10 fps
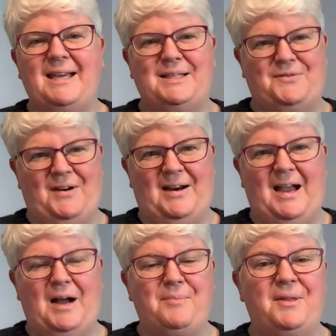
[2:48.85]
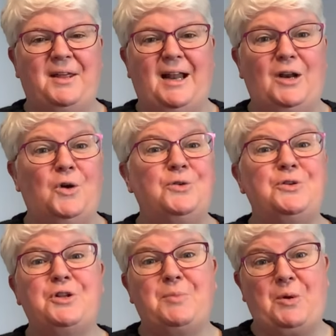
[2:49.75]
is very happy that I
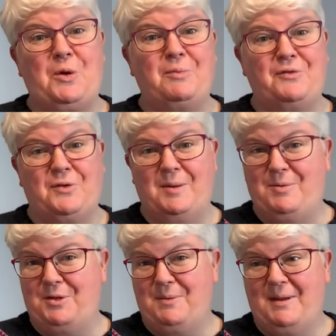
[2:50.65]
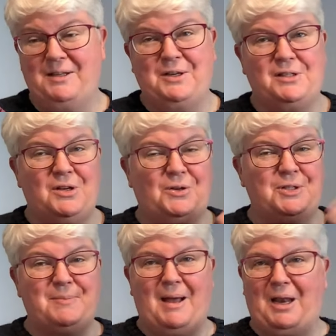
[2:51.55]
laundered them all before I put them in because they all
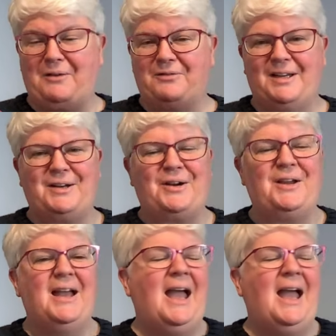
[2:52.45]
smell lovely now.